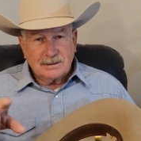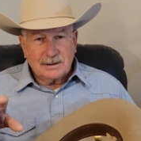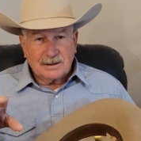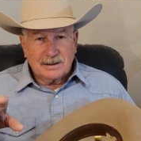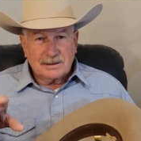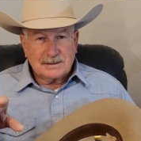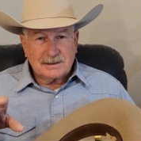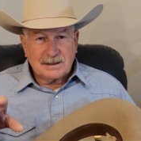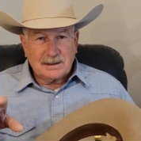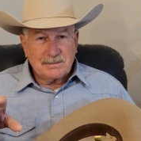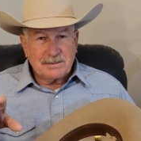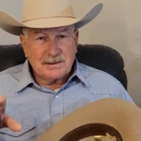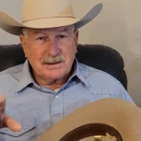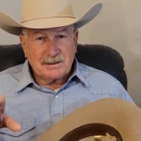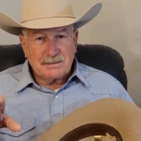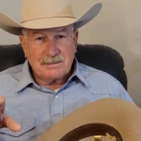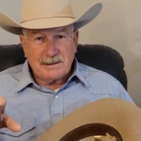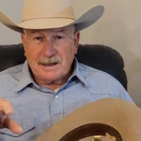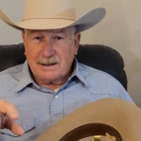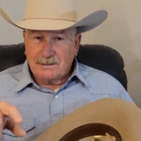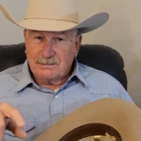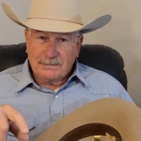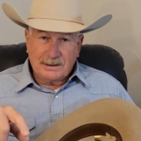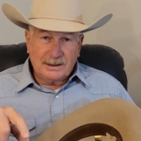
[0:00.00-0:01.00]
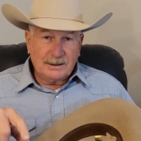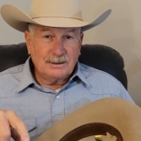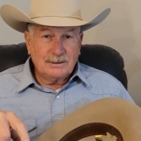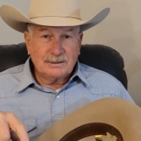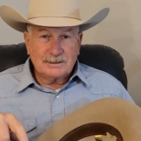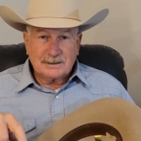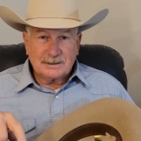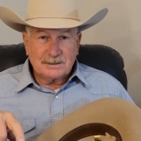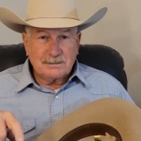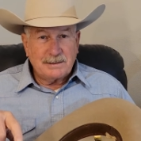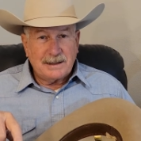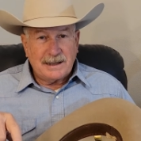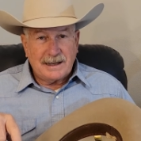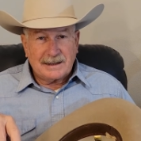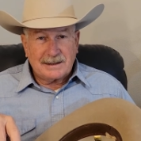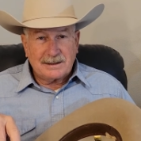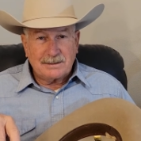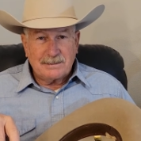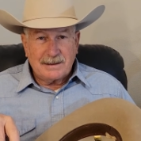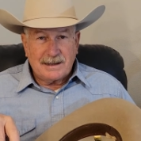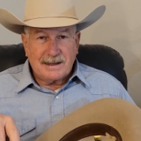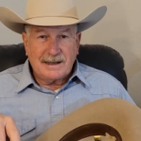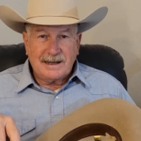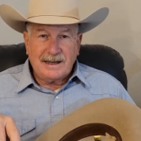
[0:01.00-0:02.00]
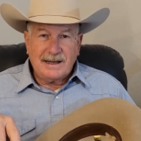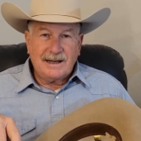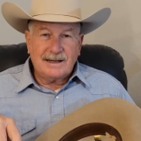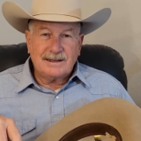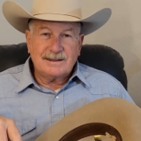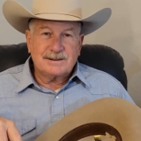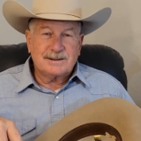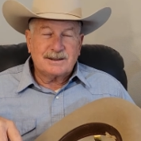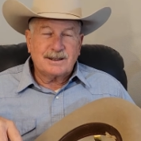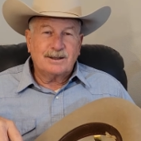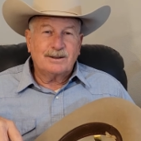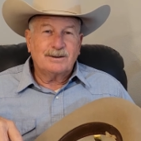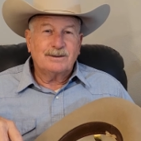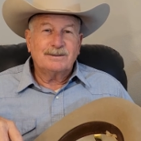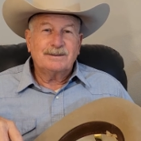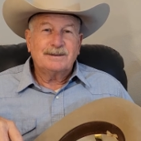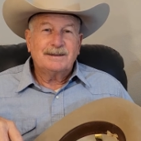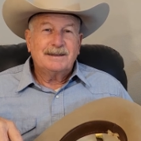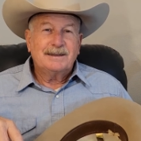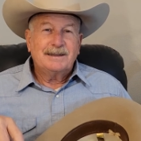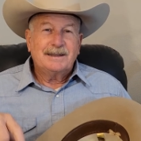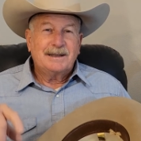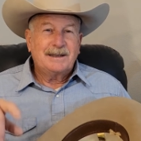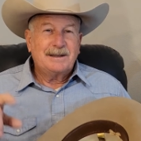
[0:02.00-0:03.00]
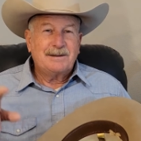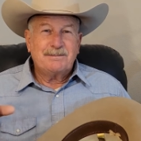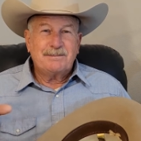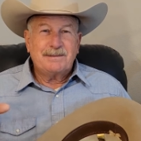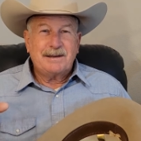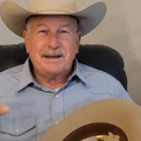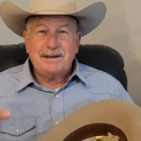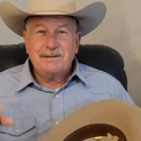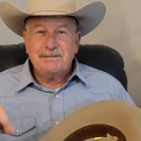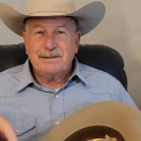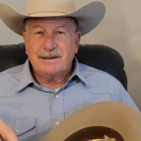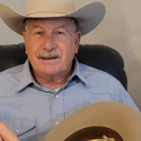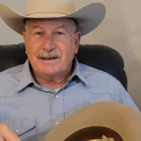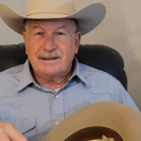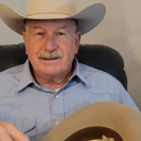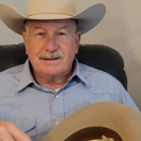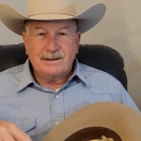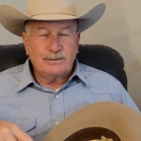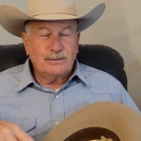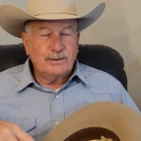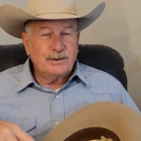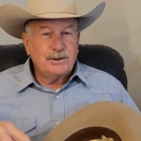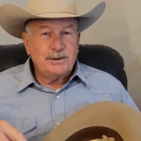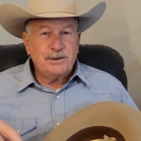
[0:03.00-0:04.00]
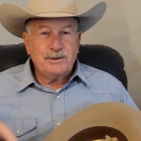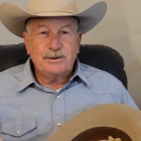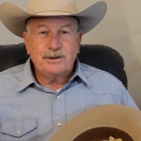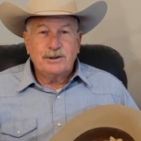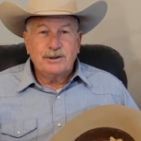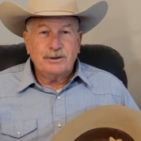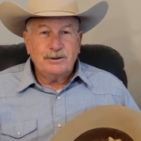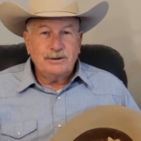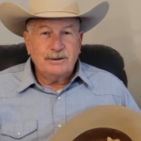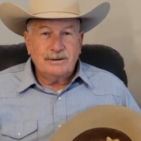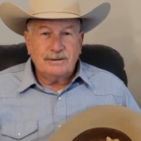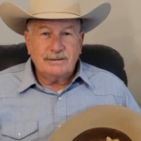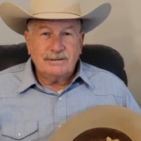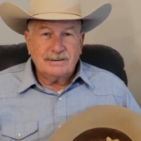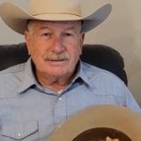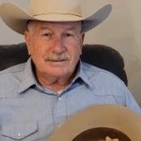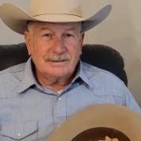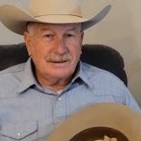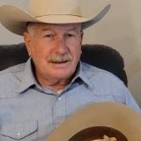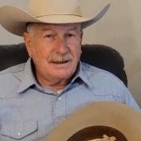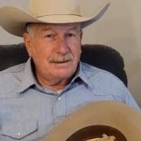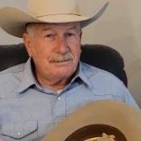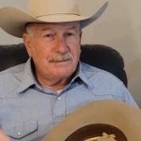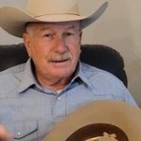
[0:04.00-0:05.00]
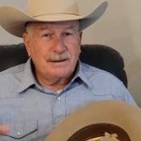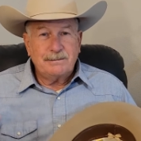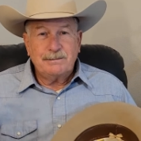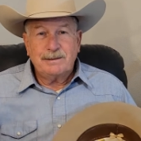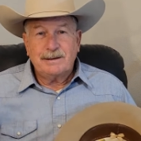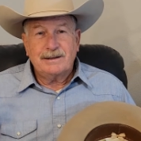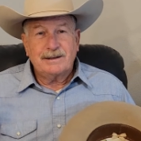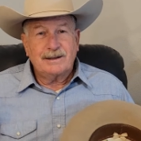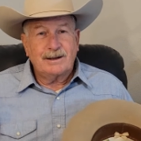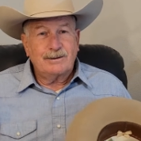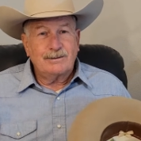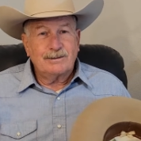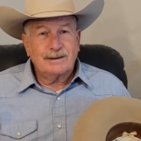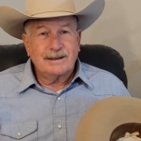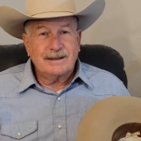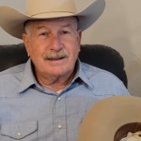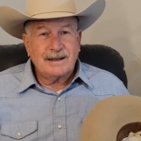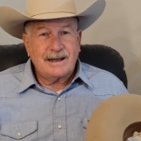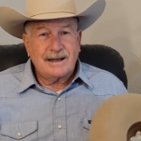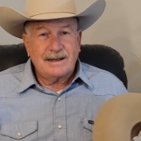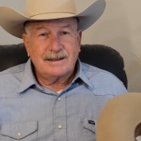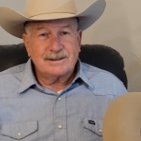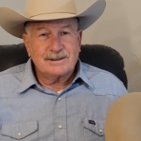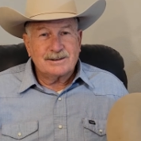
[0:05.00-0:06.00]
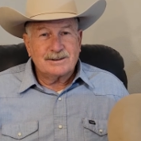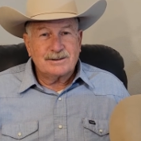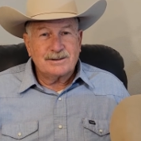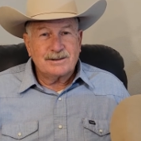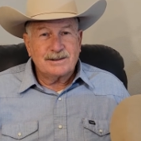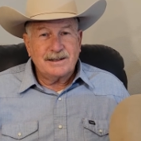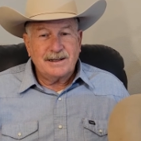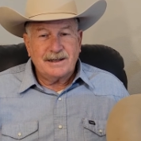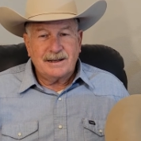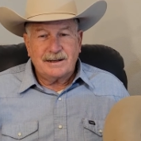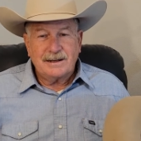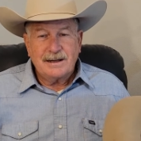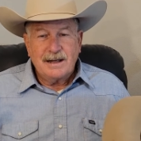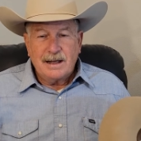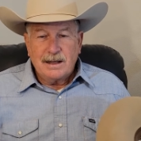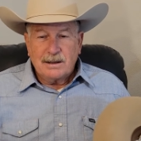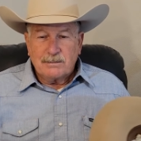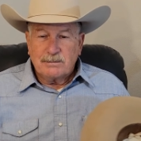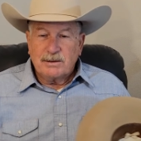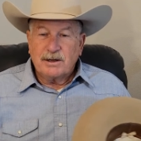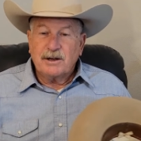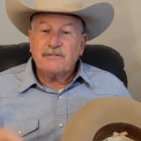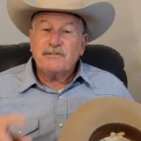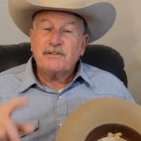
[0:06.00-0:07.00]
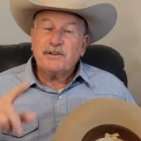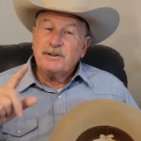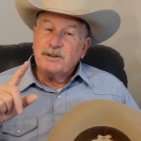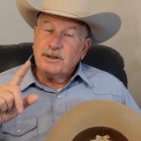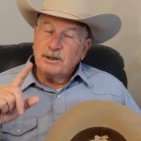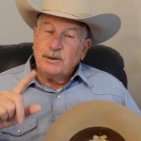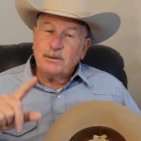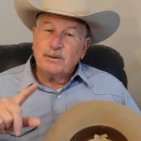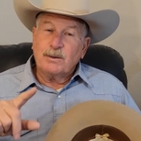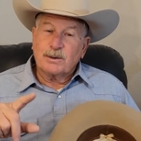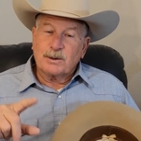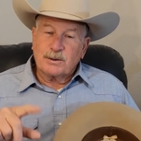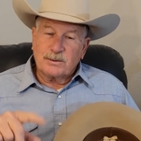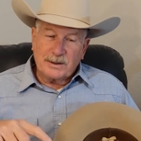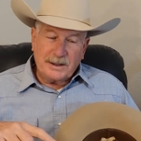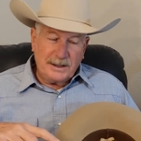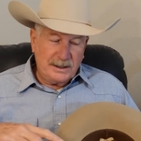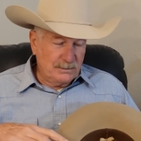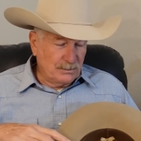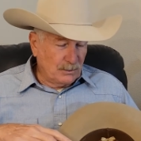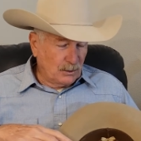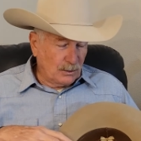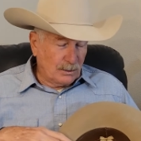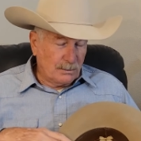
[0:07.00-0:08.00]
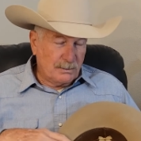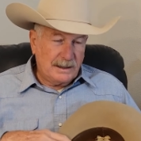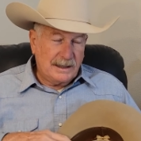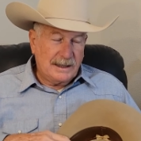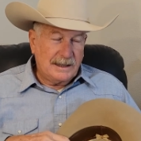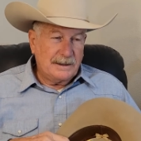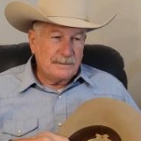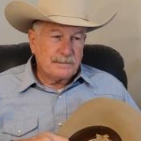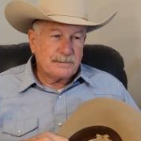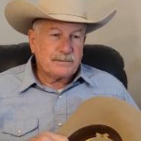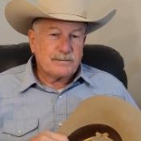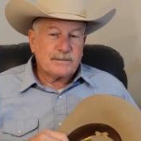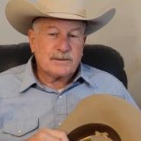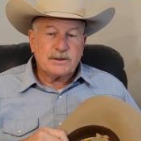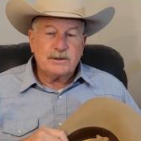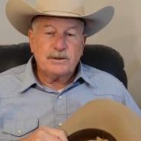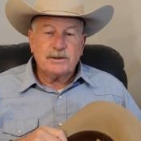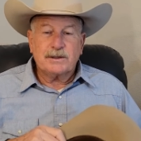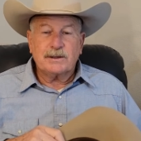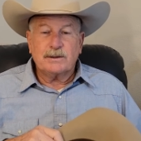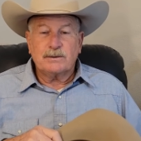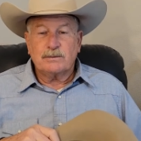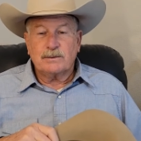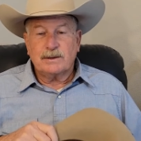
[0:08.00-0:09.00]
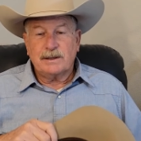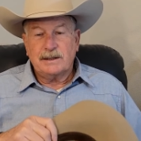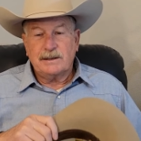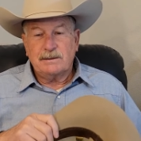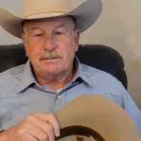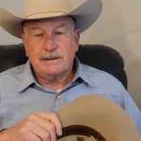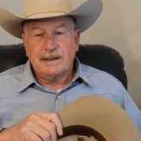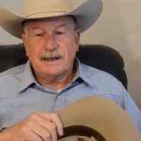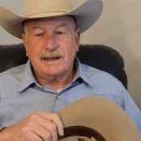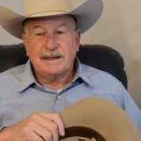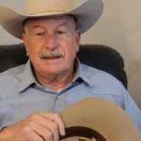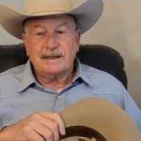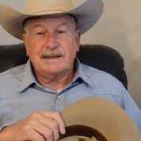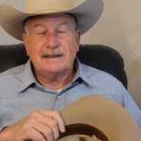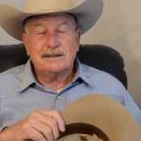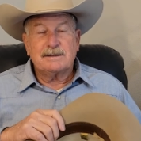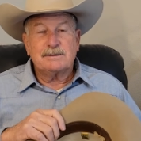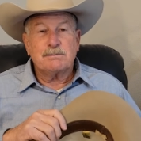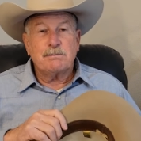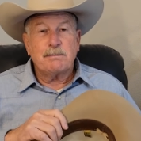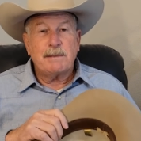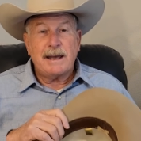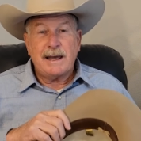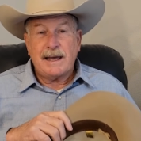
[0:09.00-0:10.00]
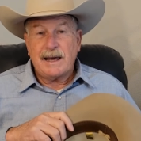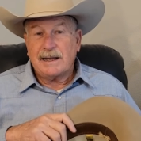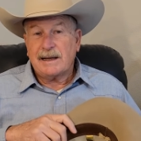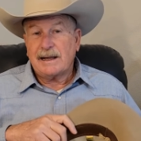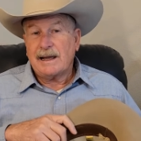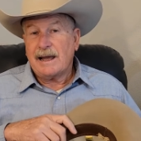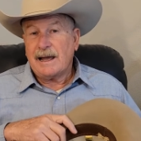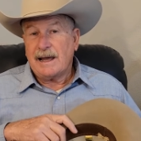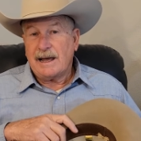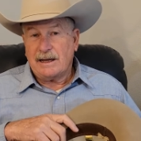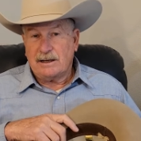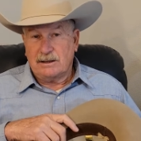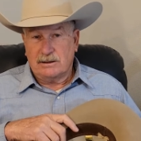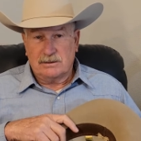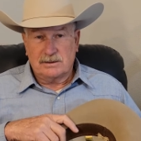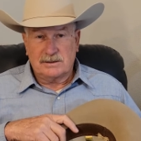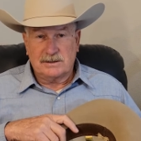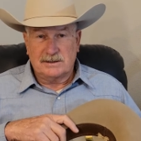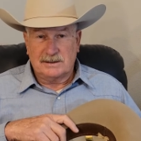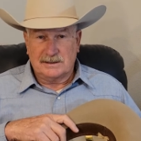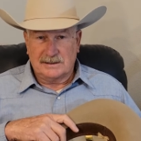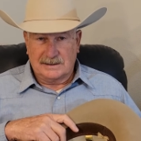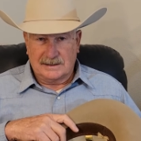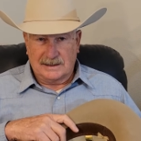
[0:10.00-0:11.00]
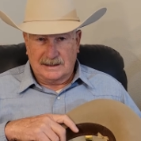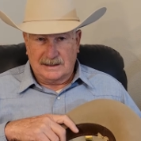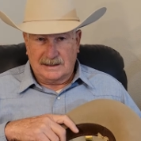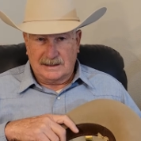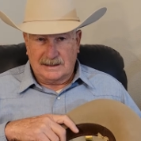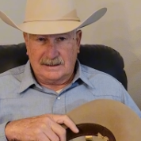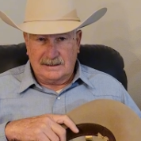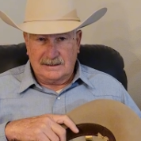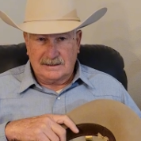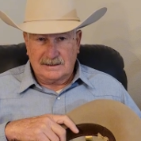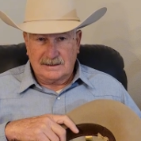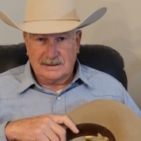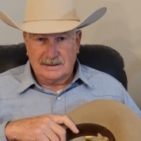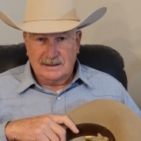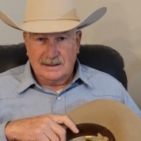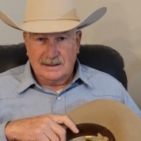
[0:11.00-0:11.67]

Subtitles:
something about bows in the back of my hat. So it may be that when you Google, that may be the only answer you get. But if you do want to read more about it, you can read about it as Mad Hatter's disease.